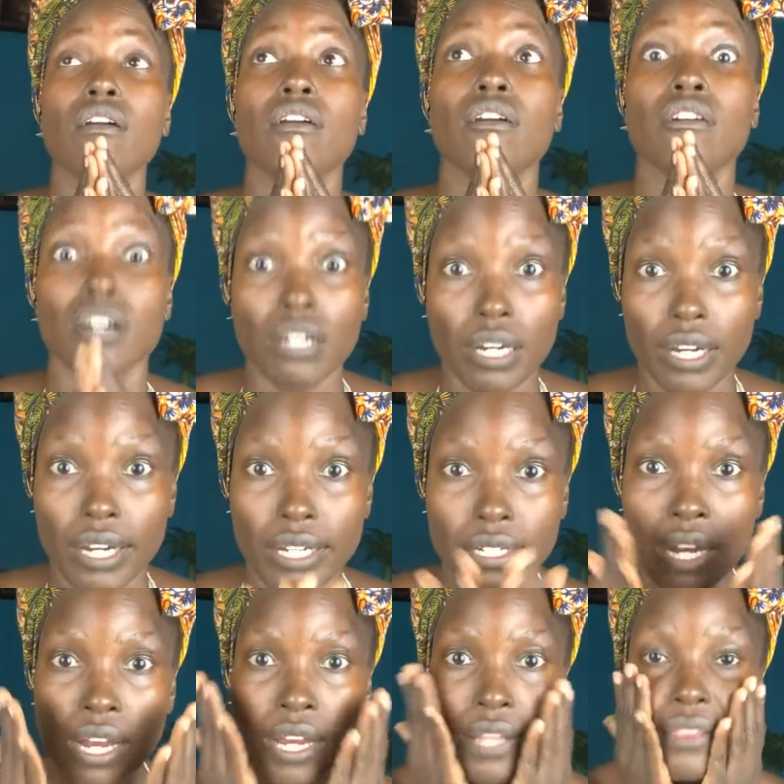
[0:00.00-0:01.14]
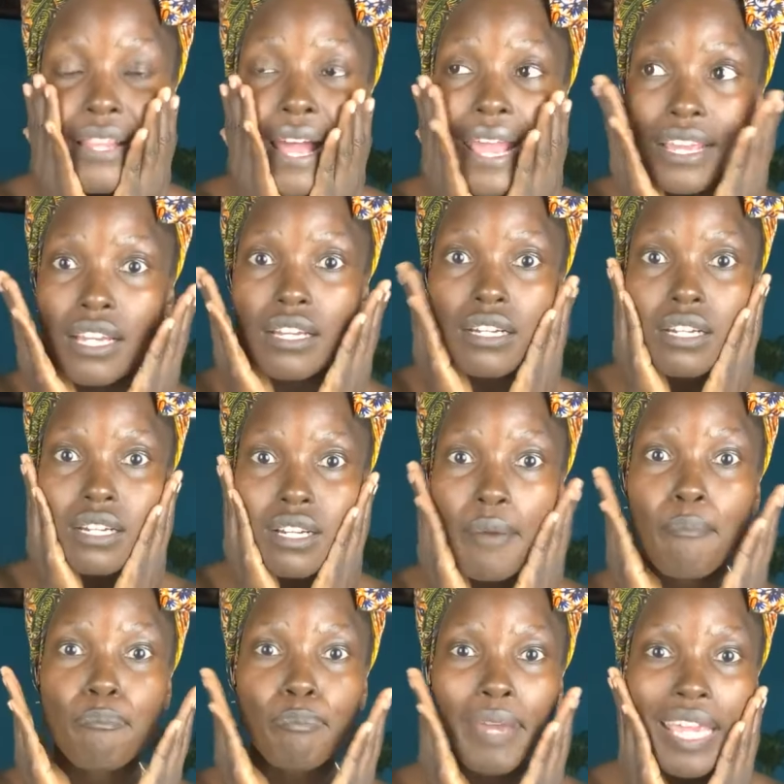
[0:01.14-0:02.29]
good. Like
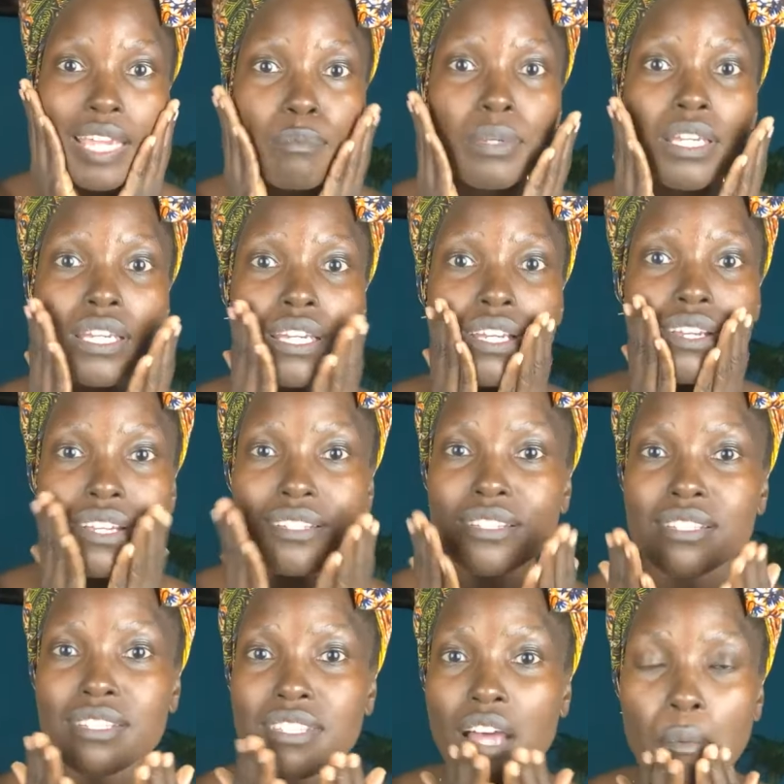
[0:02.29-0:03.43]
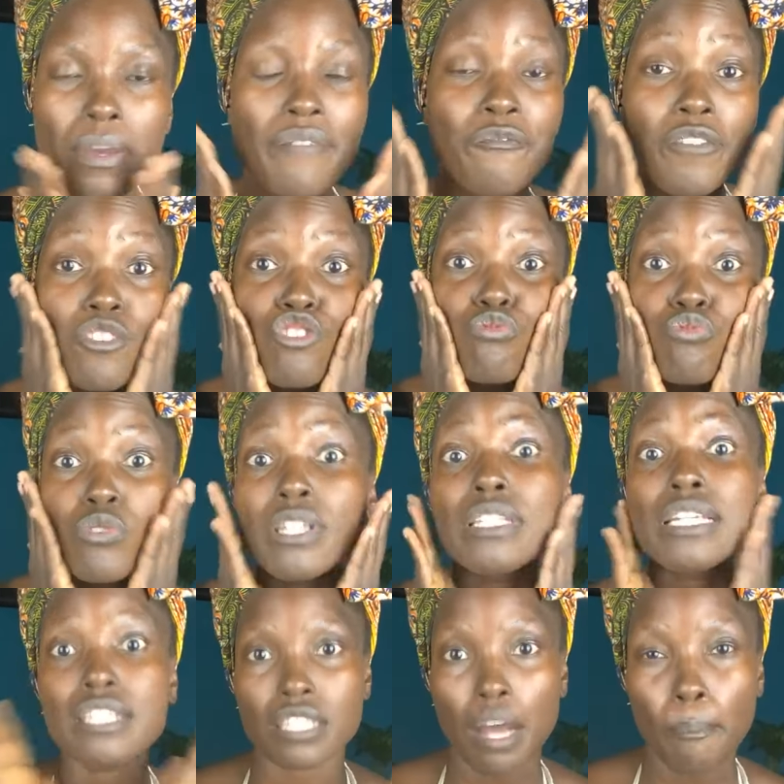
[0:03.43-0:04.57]
baby, it feels really
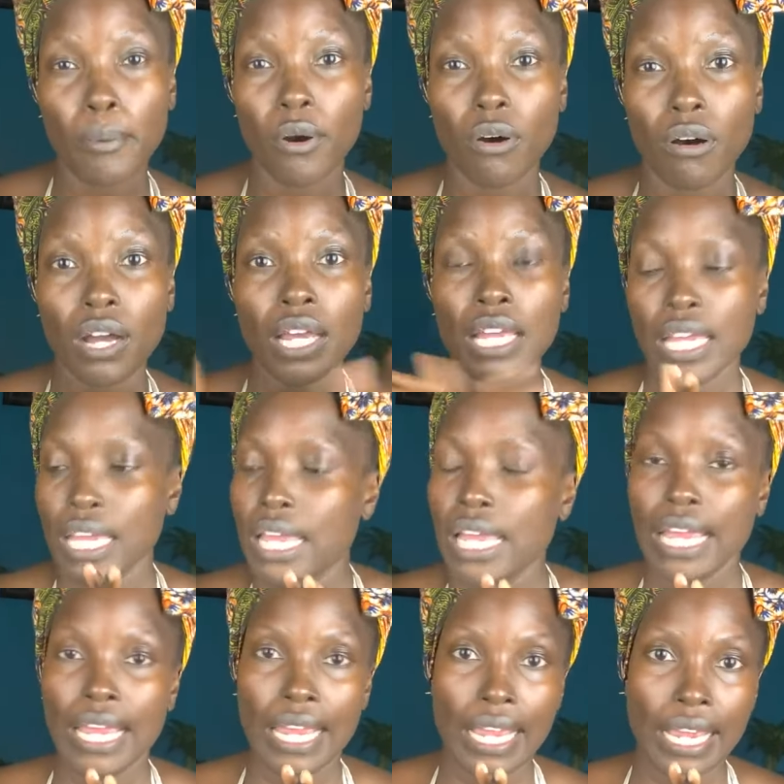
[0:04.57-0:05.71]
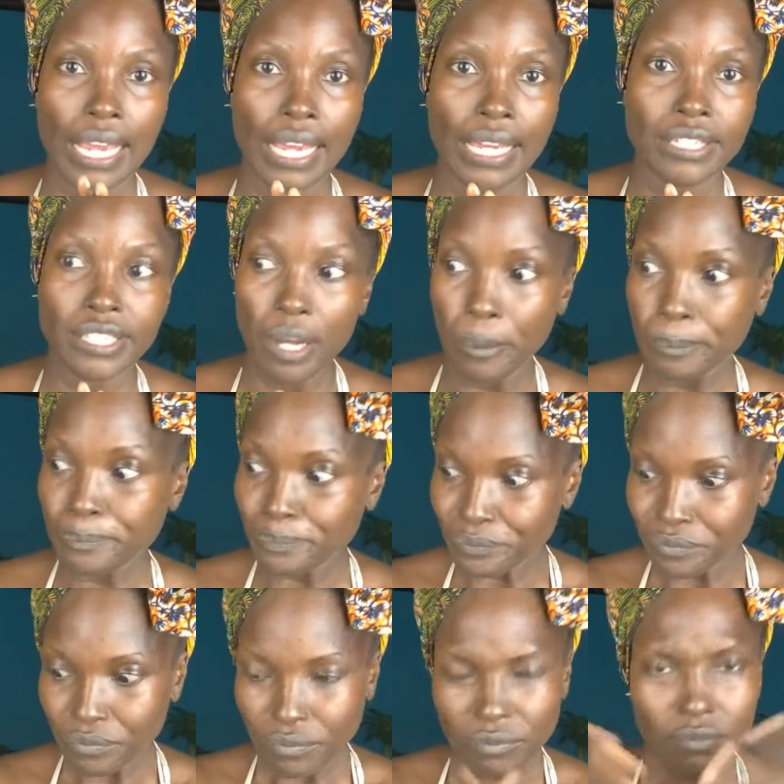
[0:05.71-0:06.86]
supple. And
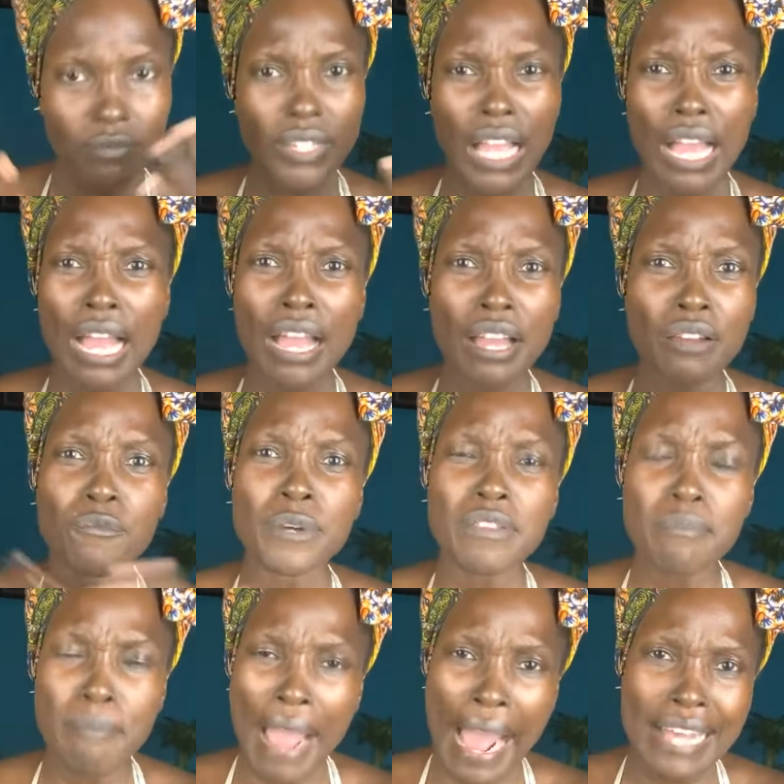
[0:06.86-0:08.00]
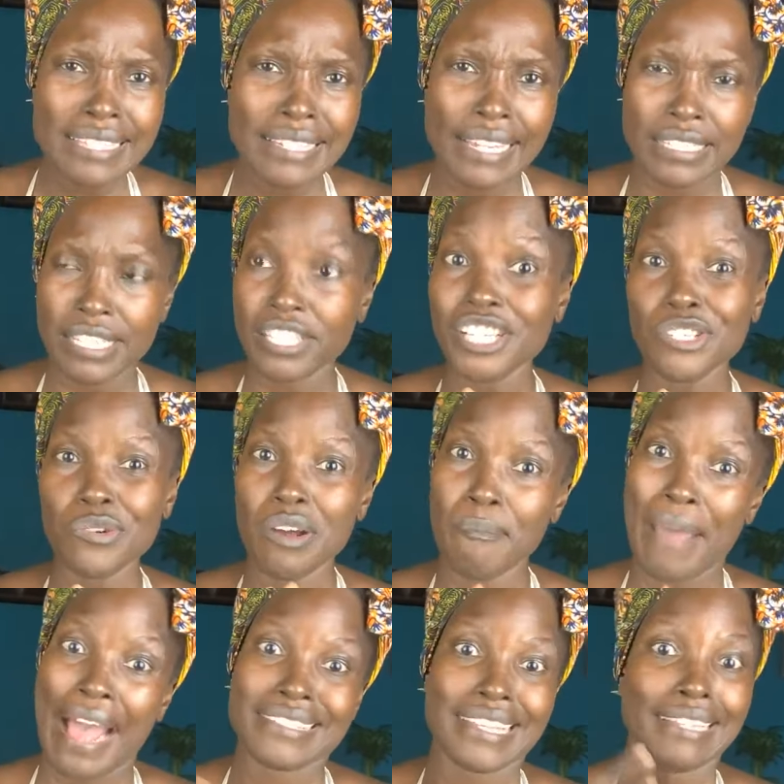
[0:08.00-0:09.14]
with masks, I tend to do a
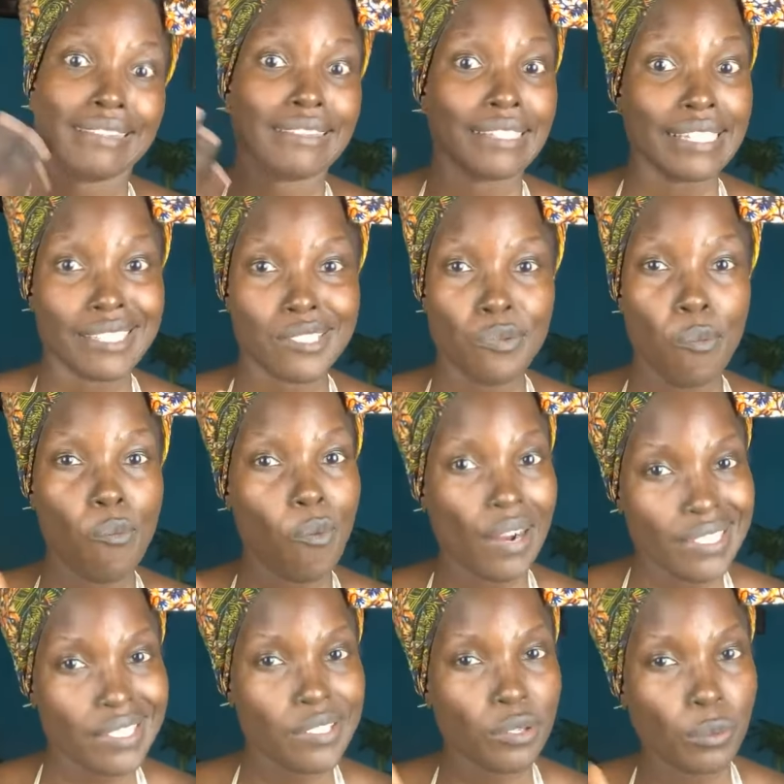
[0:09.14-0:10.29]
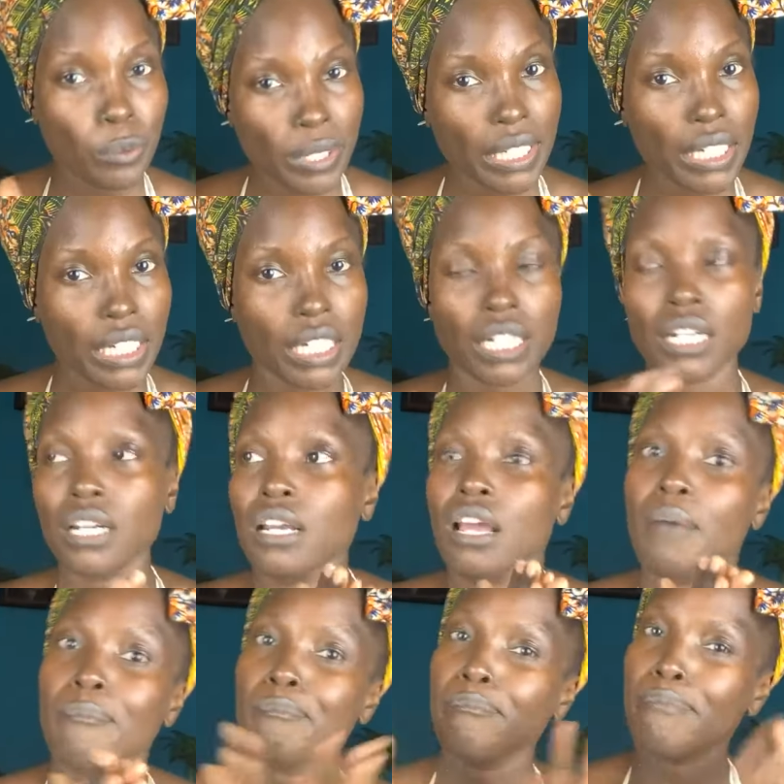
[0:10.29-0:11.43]
mask at least once a week,
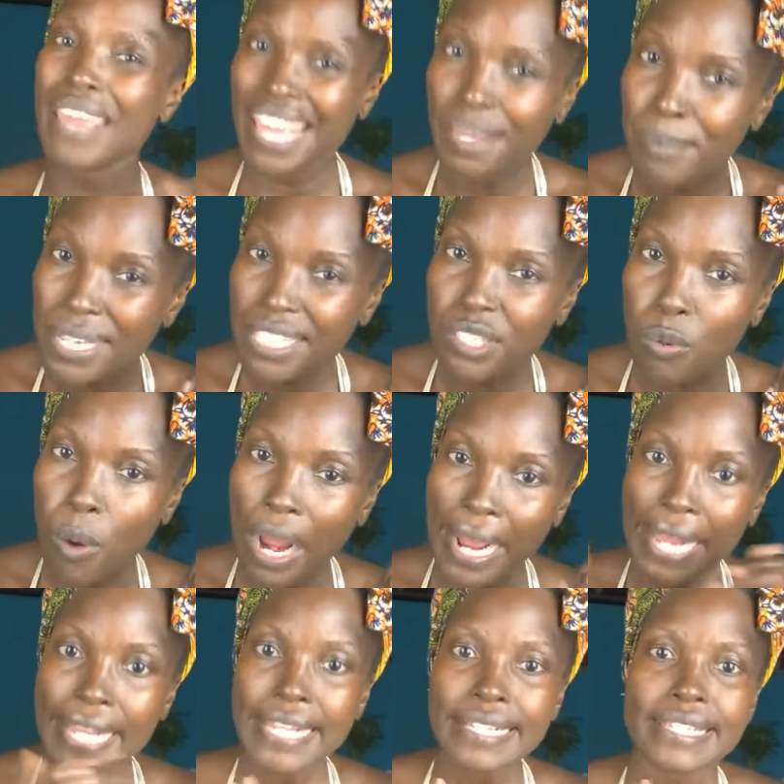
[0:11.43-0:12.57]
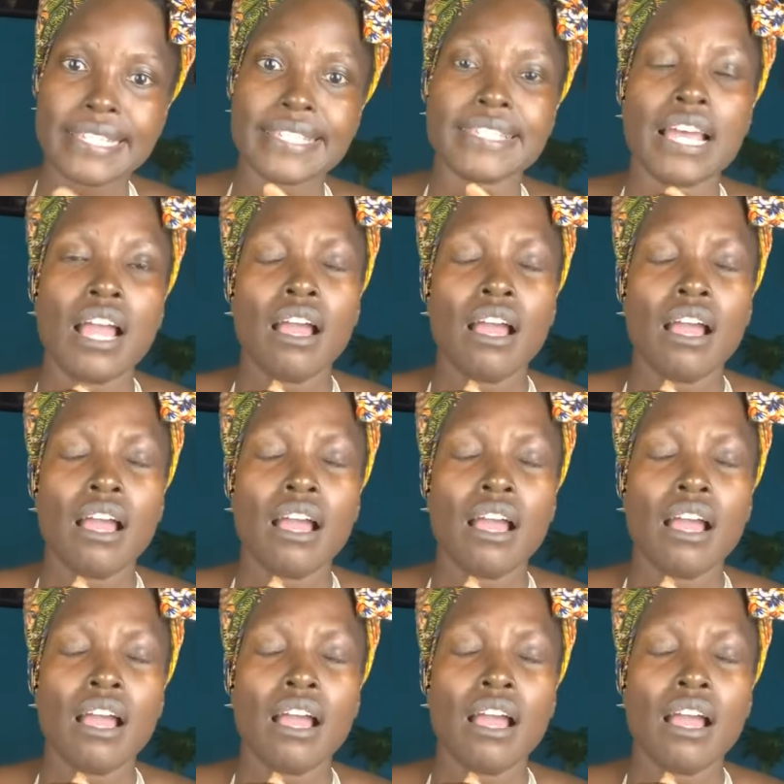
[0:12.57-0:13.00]
maybe twice.